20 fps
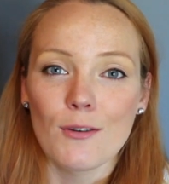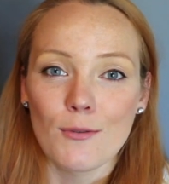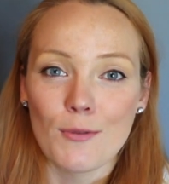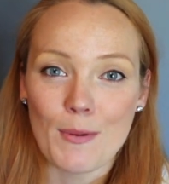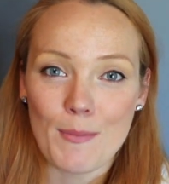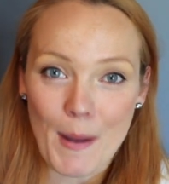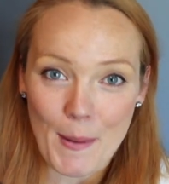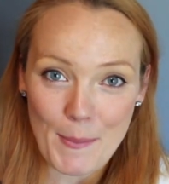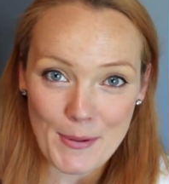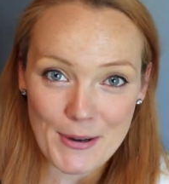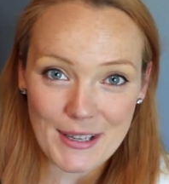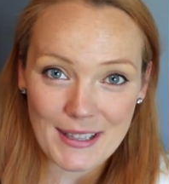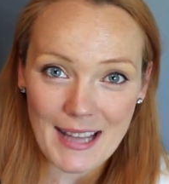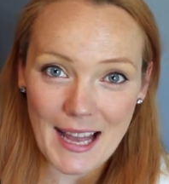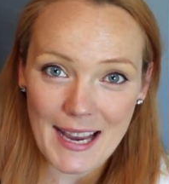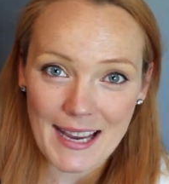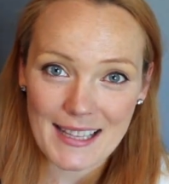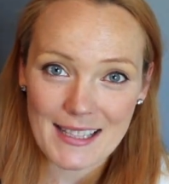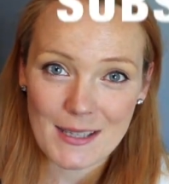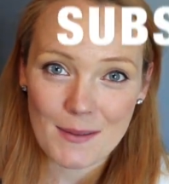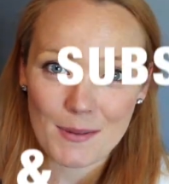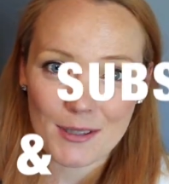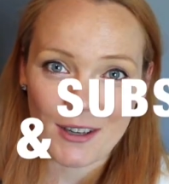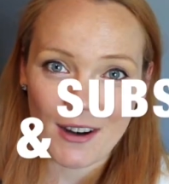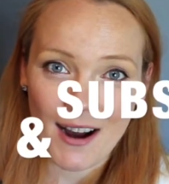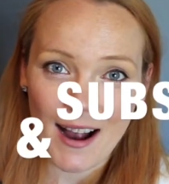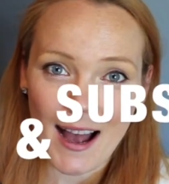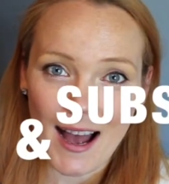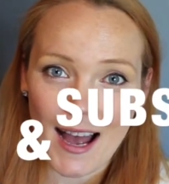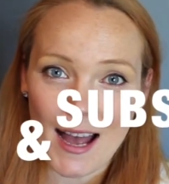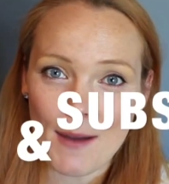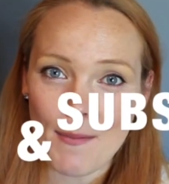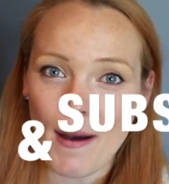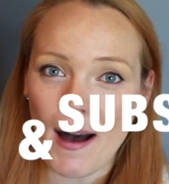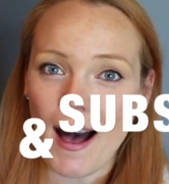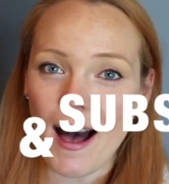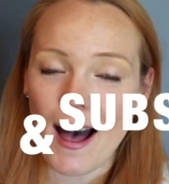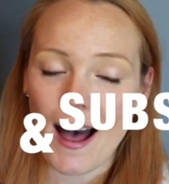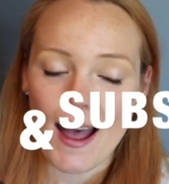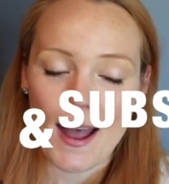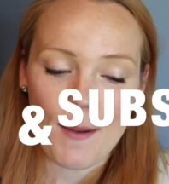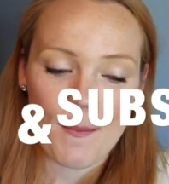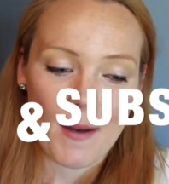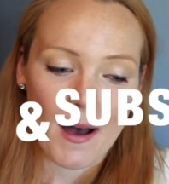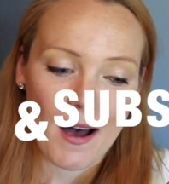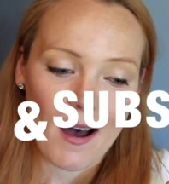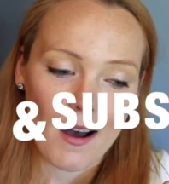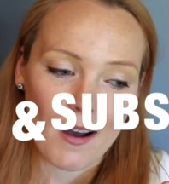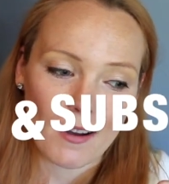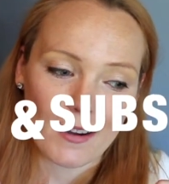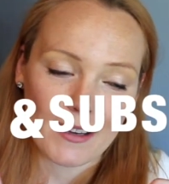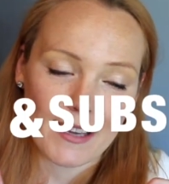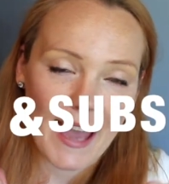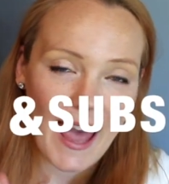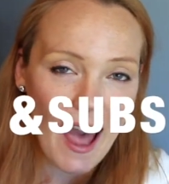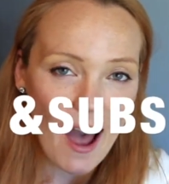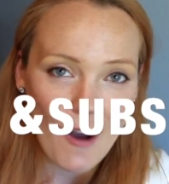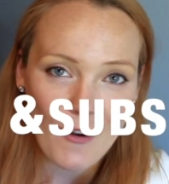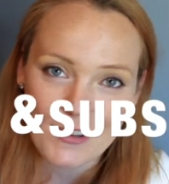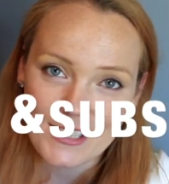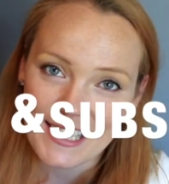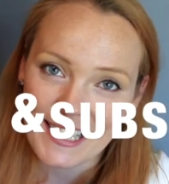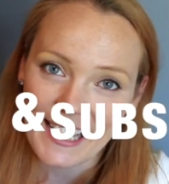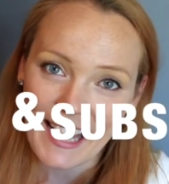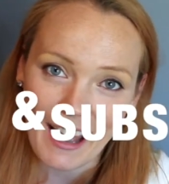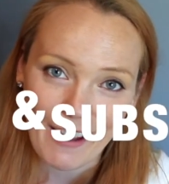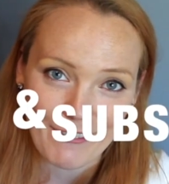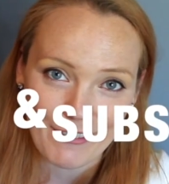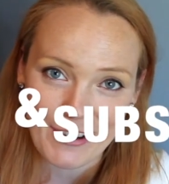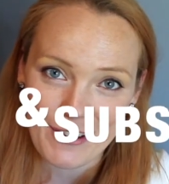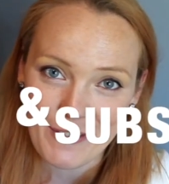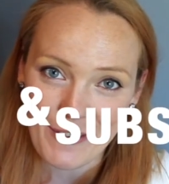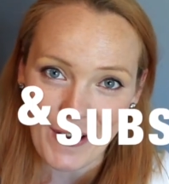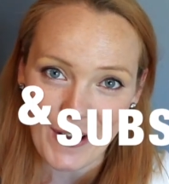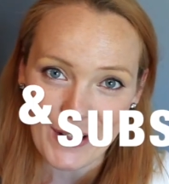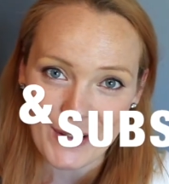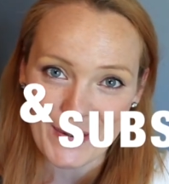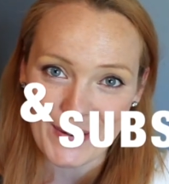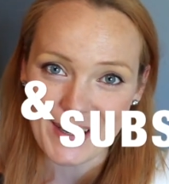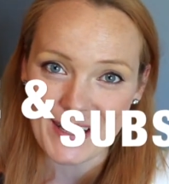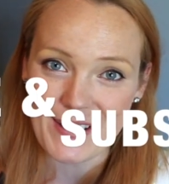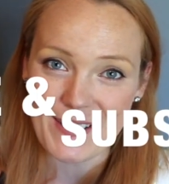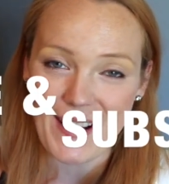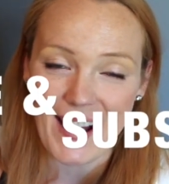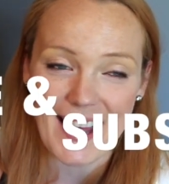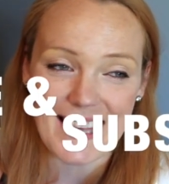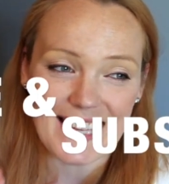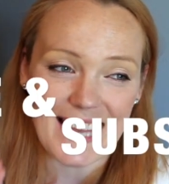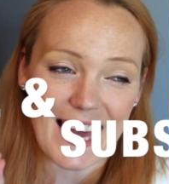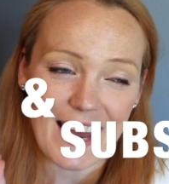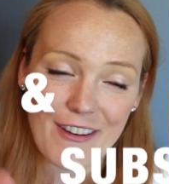Remember to like and subscribe. I'm counting every follower, you guys.